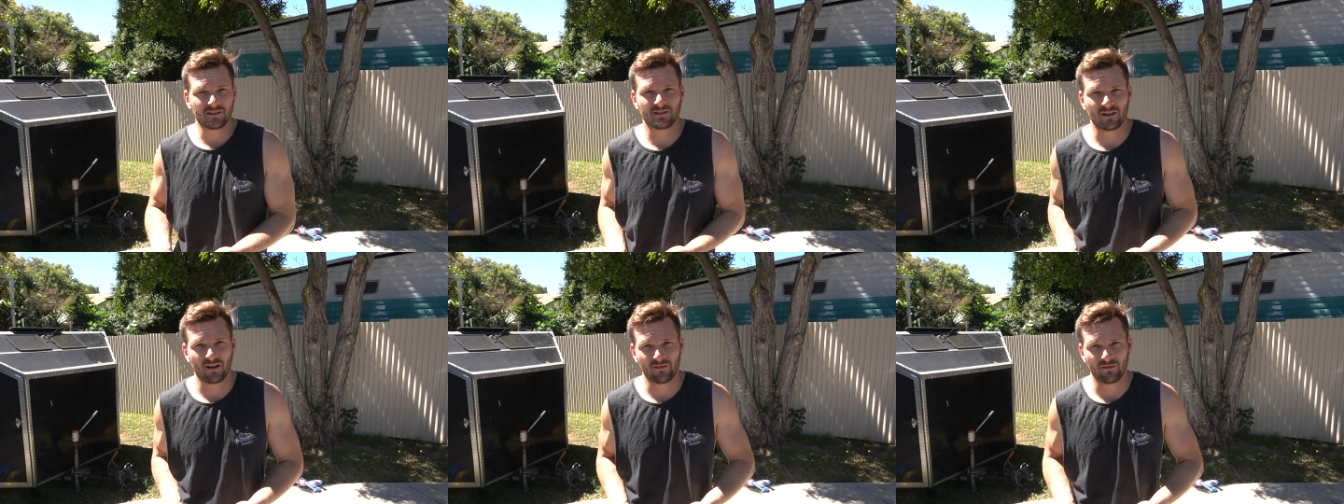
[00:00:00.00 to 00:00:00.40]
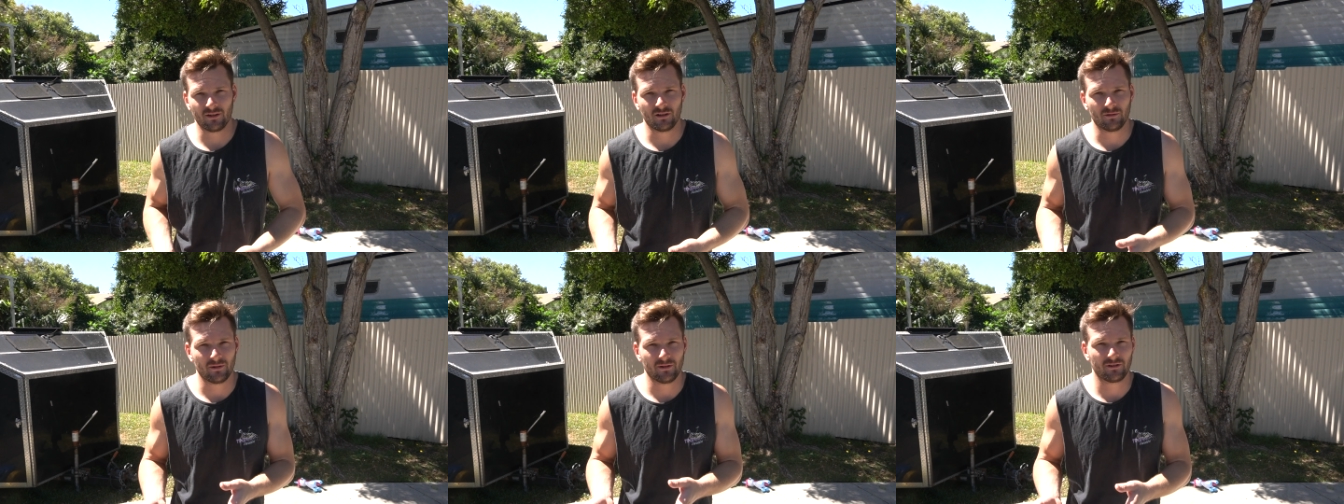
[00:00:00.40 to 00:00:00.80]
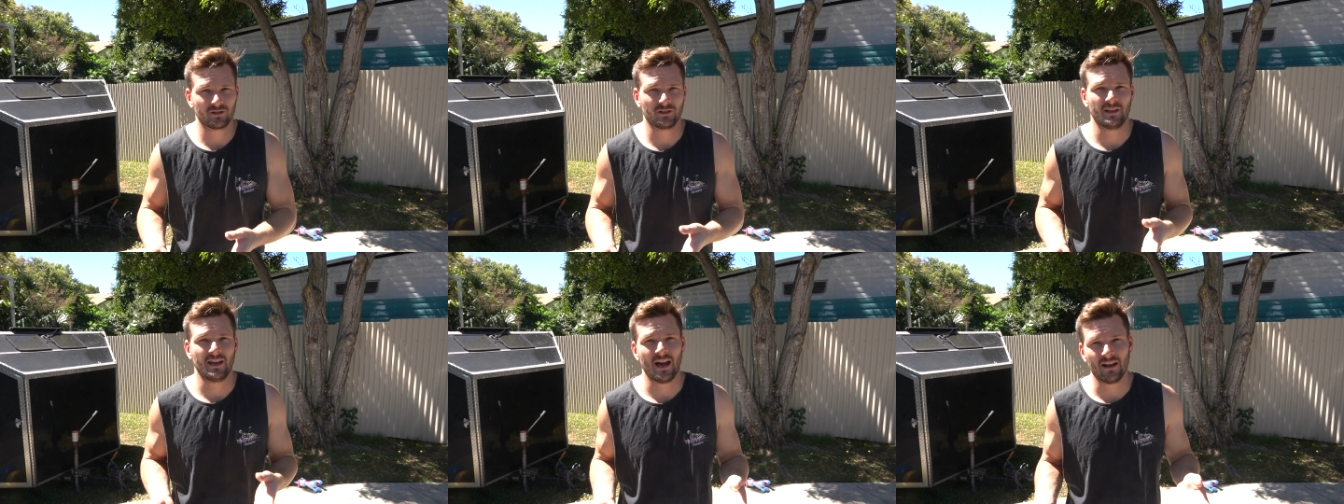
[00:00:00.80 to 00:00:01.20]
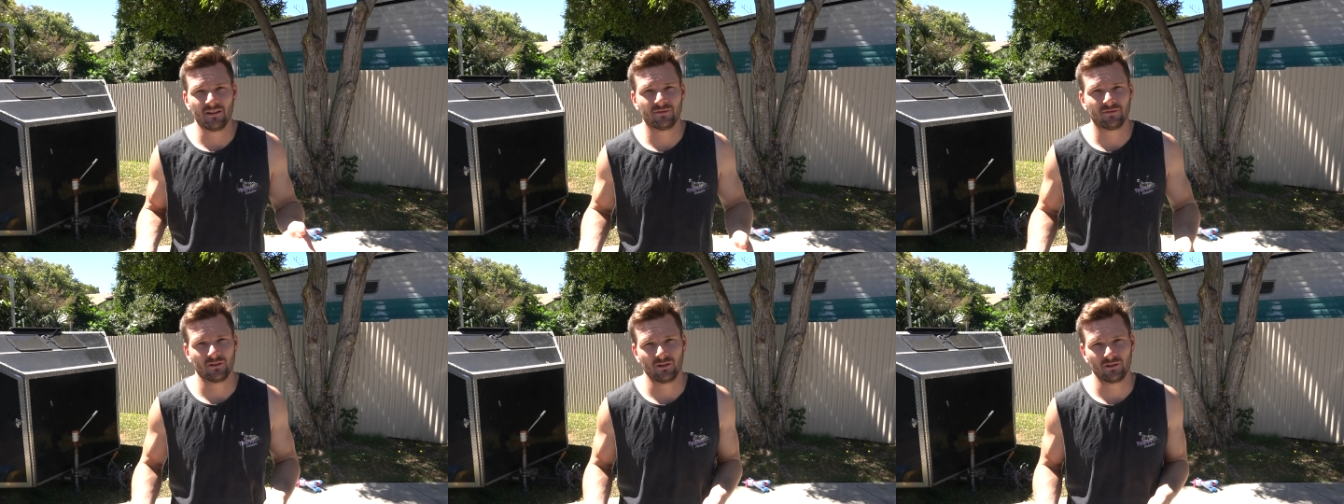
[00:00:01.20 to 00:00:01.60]
Discovery that we originally
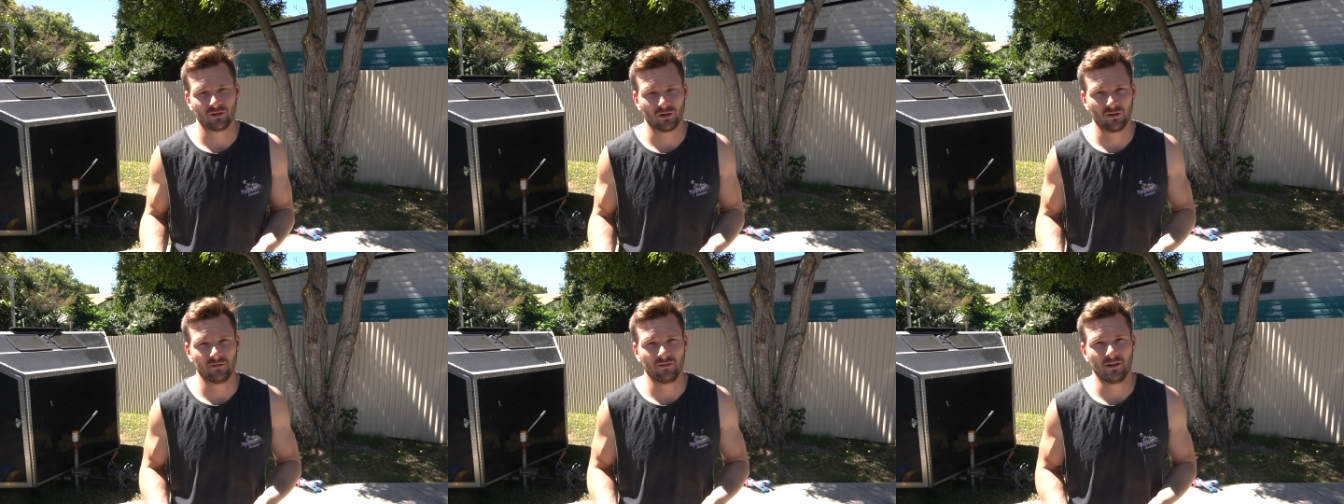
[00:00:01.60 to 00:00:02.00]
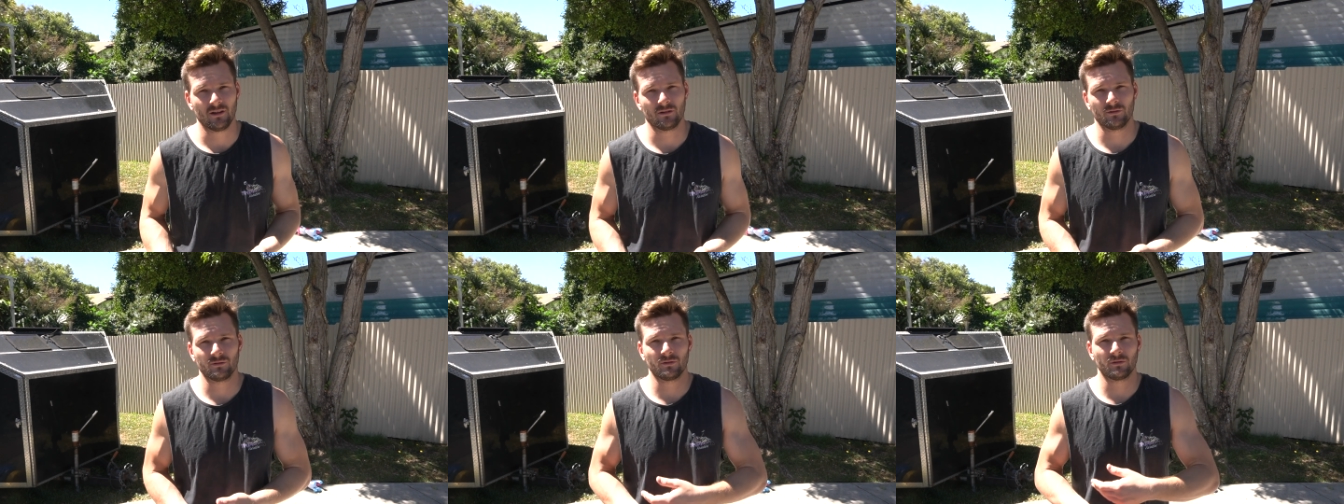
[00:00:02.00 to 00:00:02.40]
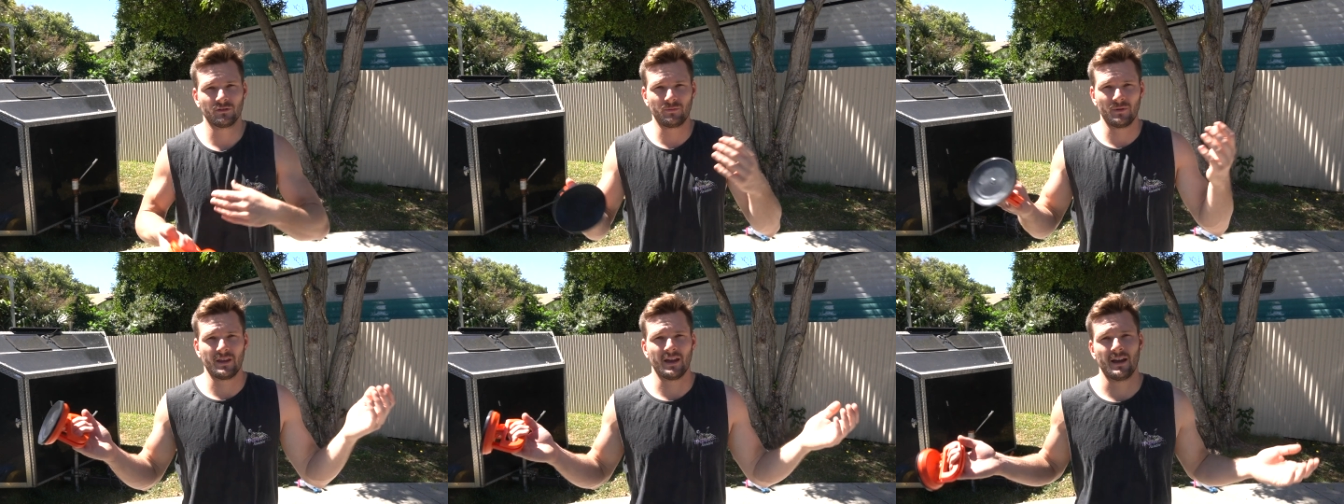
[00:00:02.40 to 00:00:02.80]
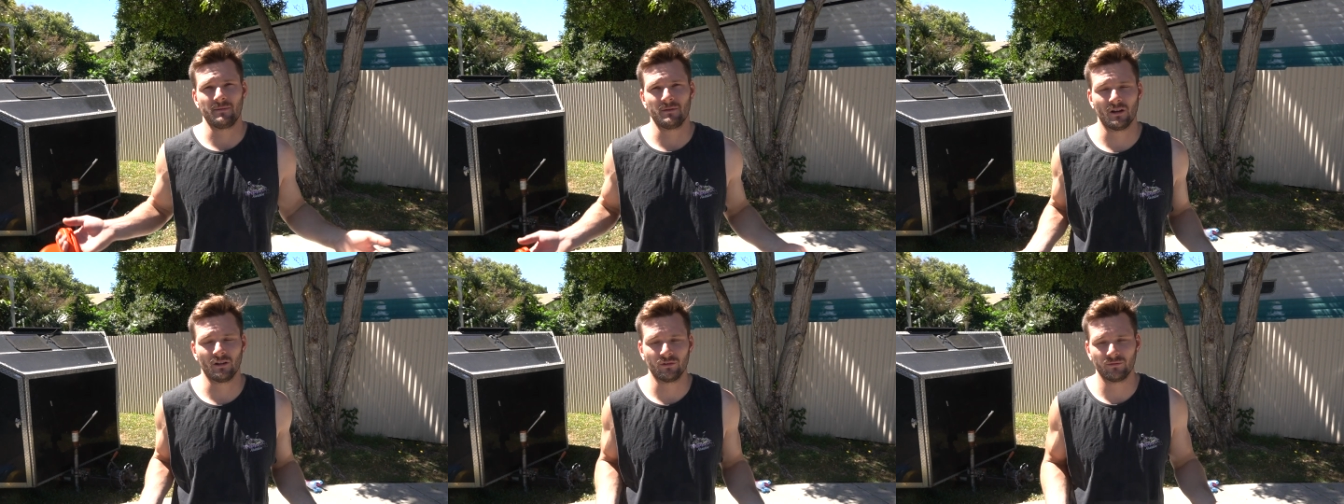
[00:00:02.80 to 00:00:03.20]
had for the tow vehicle sort of
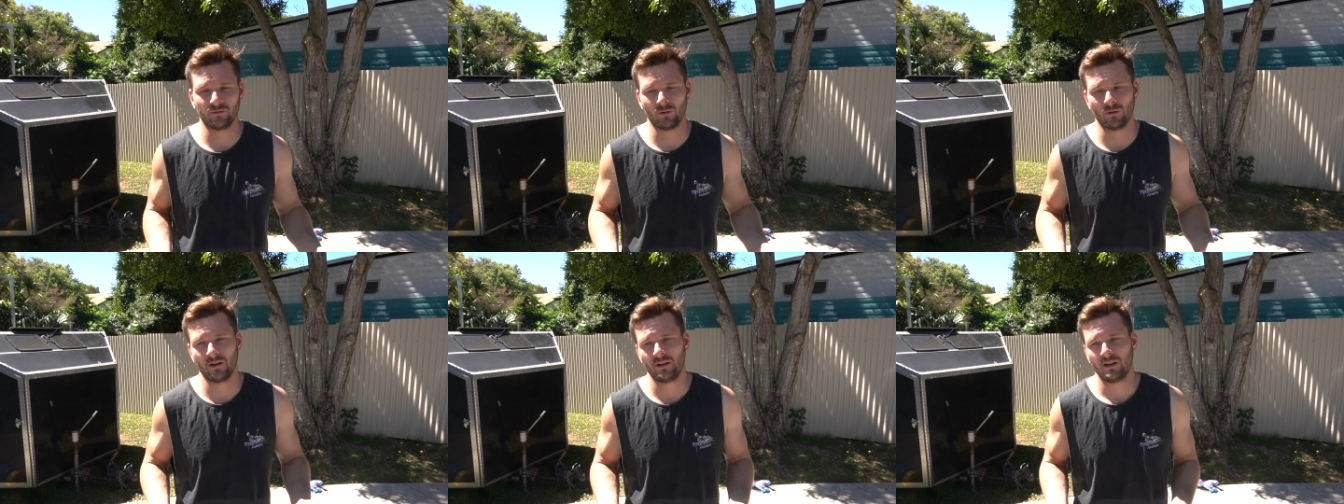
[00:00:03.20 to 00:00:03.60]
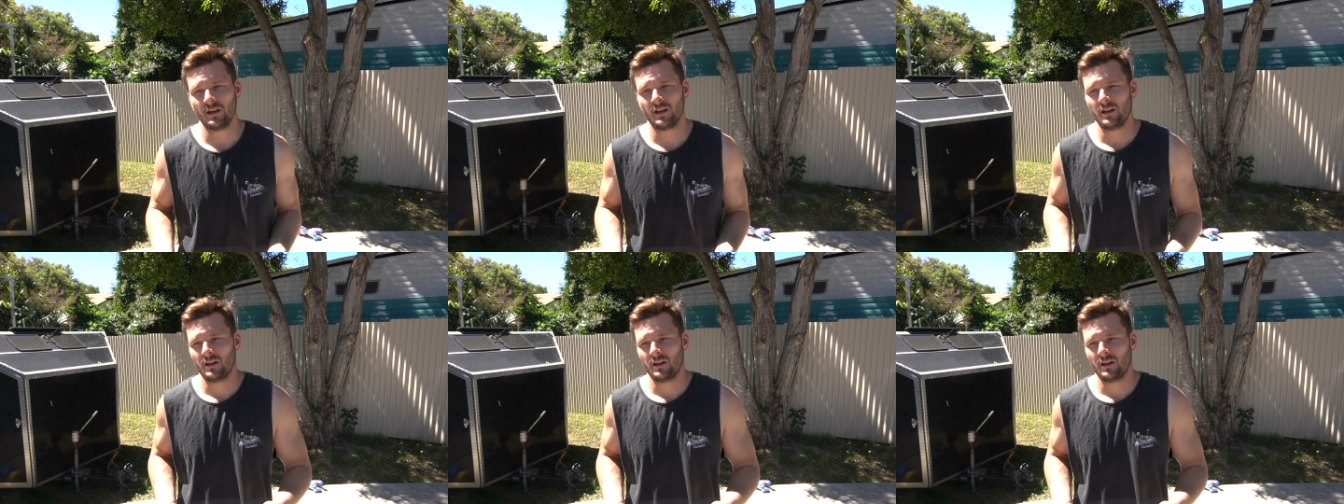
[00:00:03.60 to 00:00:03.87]
became null and void.